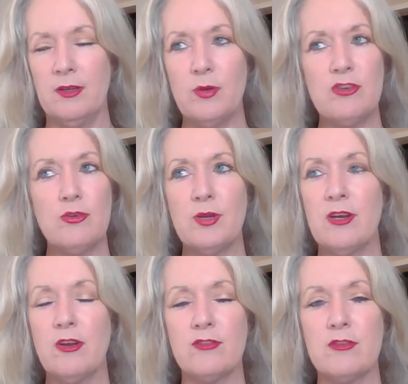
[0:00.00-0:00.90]
We do it
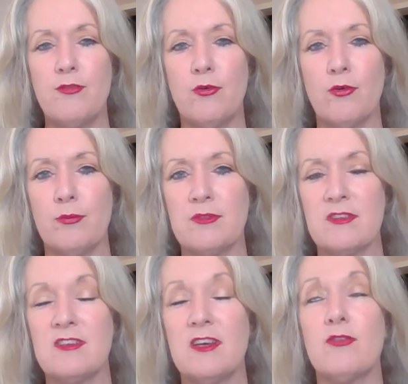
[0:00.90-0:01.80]
in lots of forums.
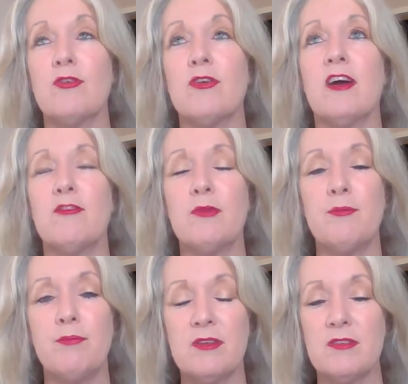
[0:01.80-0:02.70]
It's done through
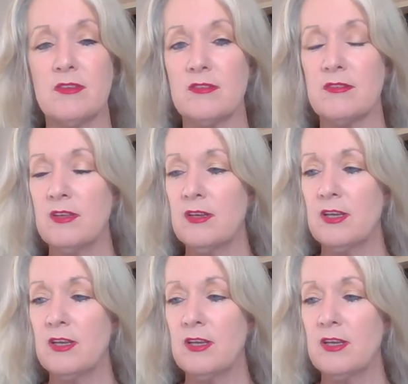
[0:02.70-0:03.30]
government, business,